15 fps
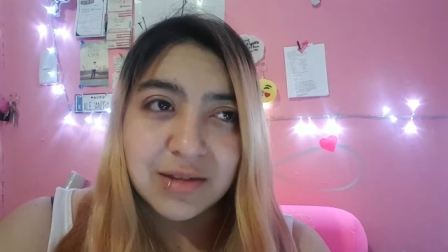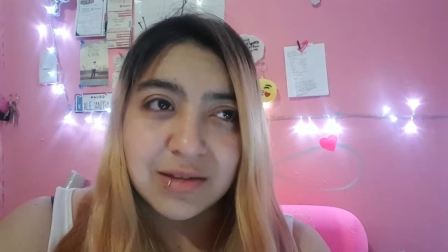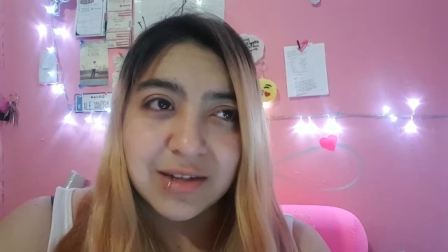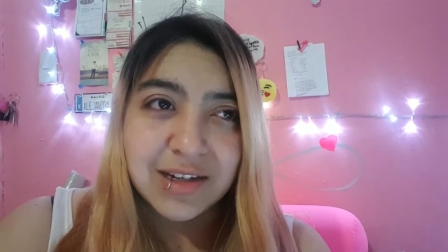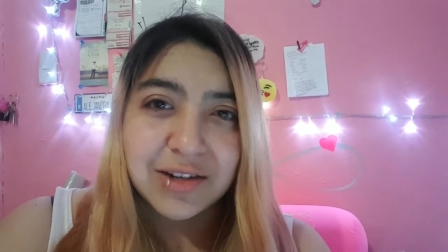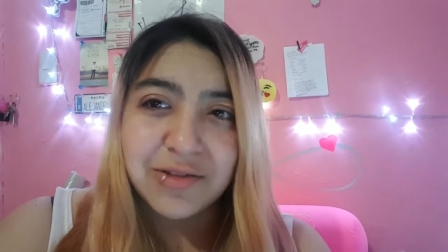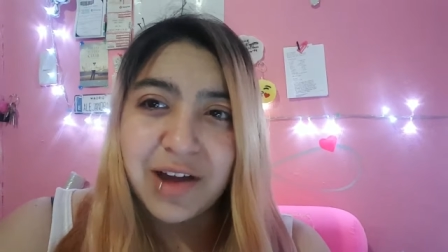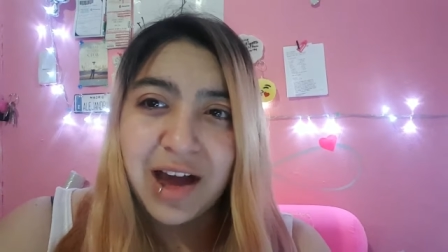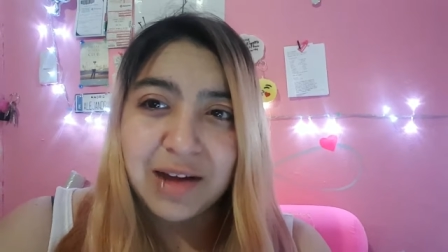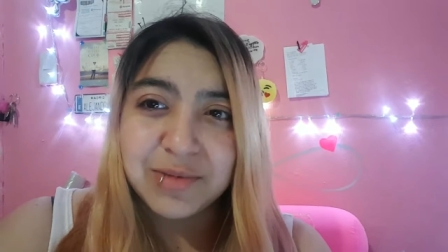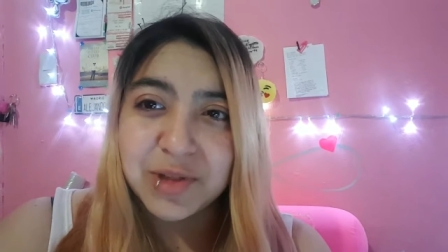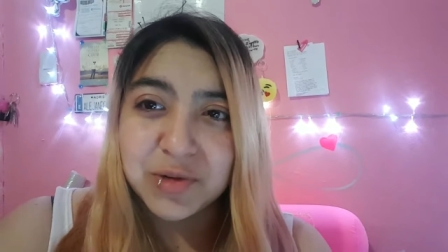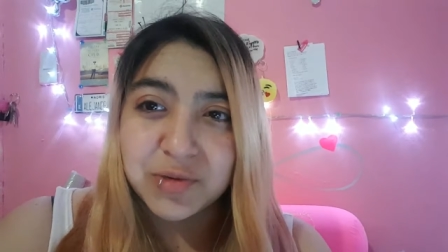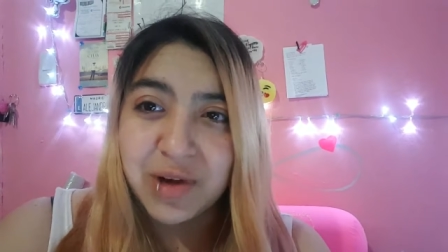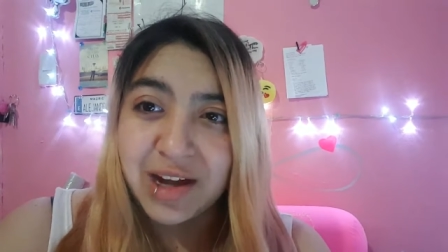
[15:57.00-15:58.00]
They don't have
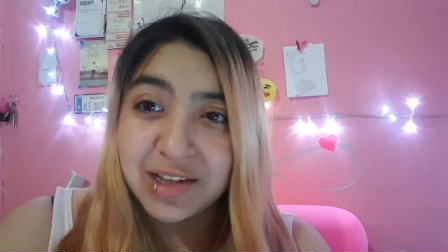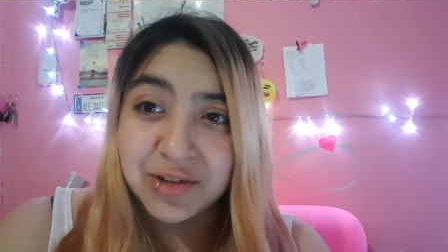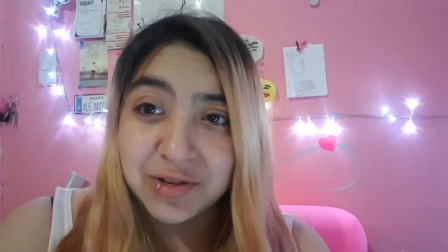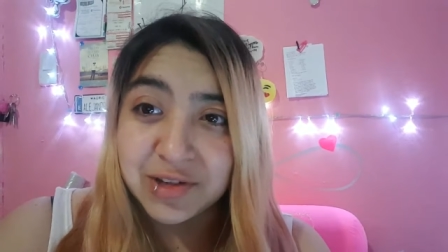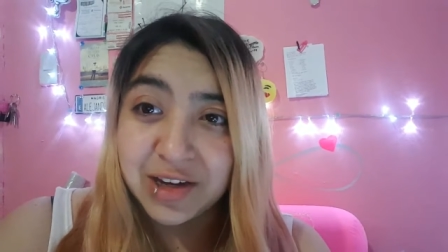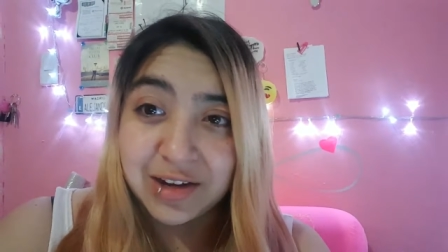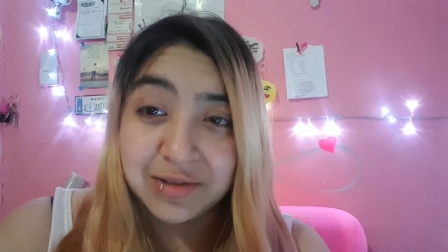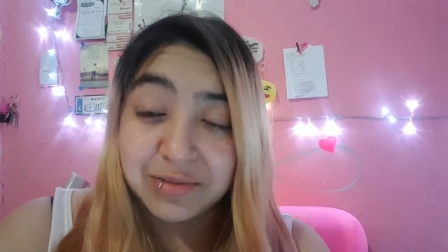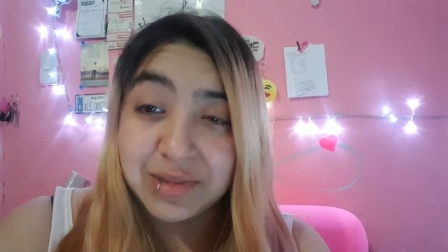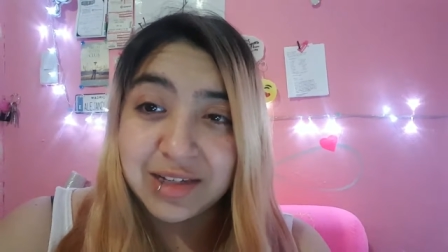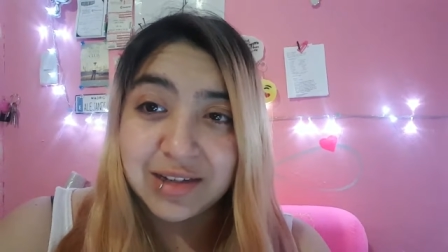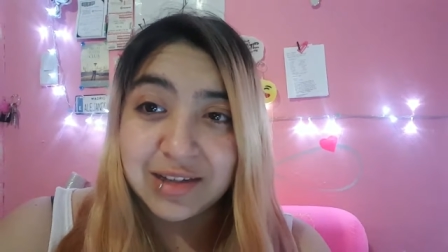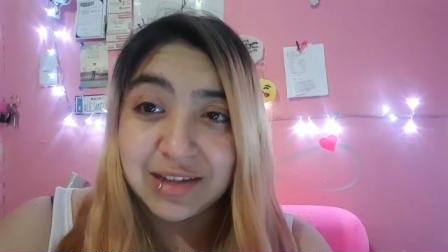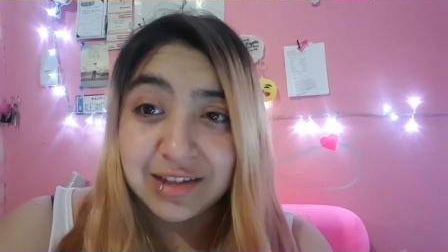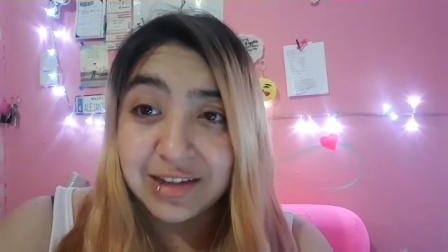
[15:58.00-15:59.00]
the right to tell
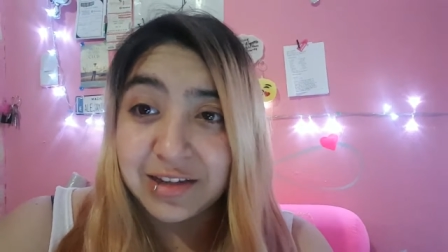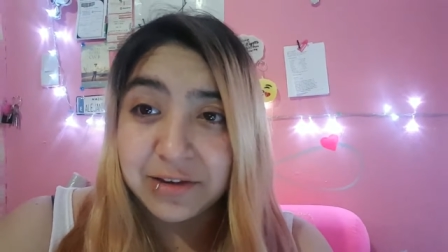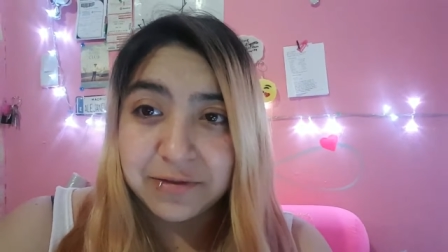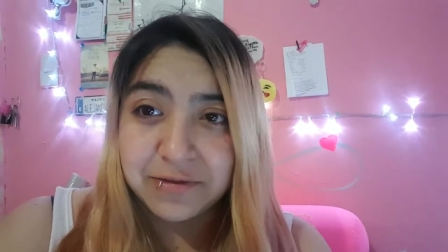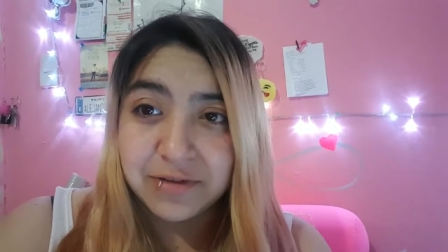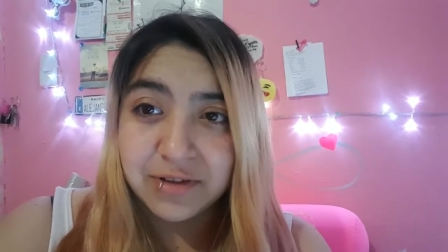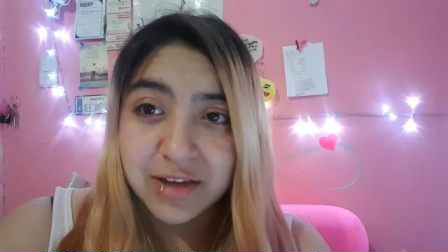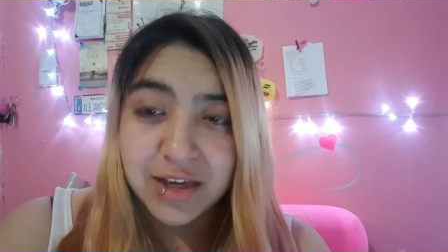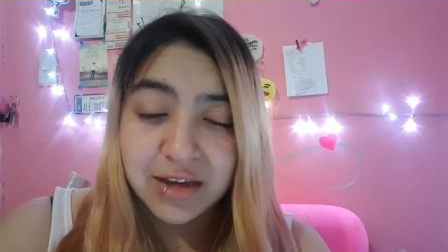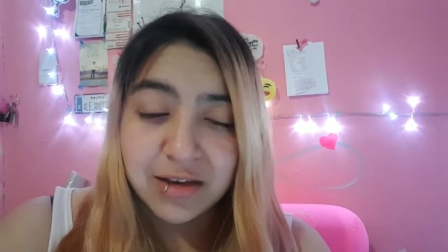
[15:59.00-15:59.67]
me thief.